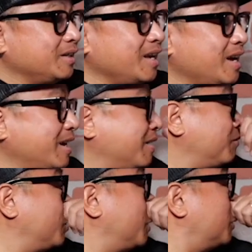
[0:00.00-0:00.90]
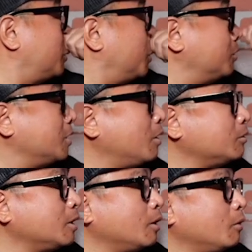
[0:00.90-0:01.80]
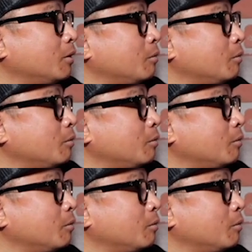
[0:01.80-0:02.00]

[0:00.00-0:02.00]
for those of you who don't know,